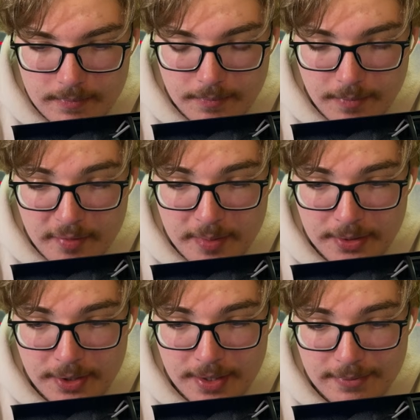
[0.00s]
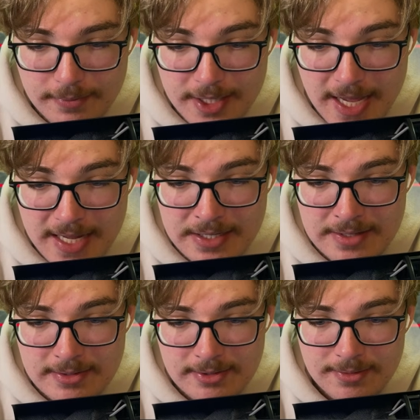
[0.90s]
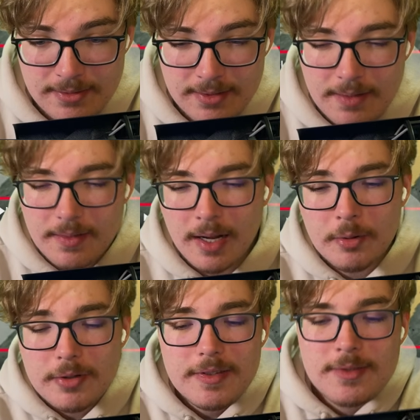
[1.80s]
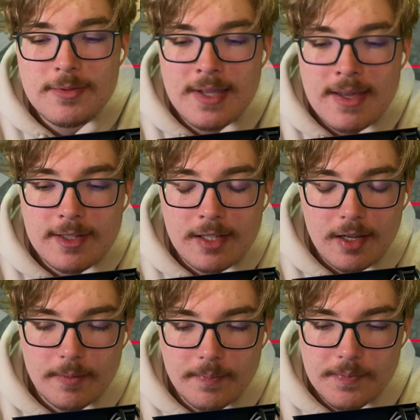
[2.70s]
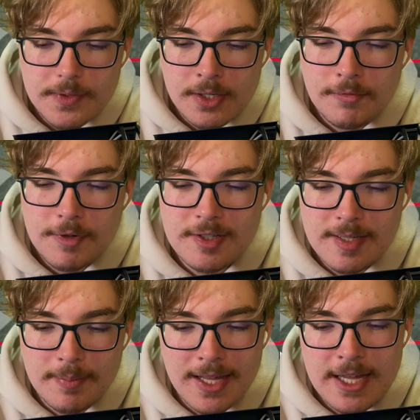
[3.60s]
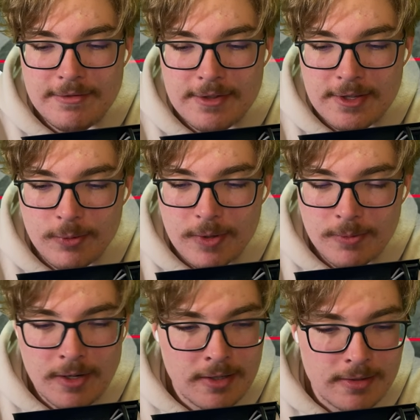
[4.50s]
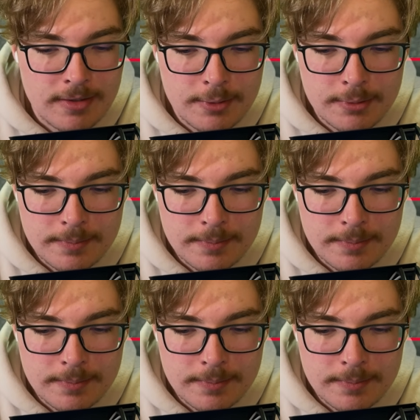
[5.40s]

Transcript: They've been cooking for 10 years. I wonder if this was ever like originally planned for the Switch 1 at all.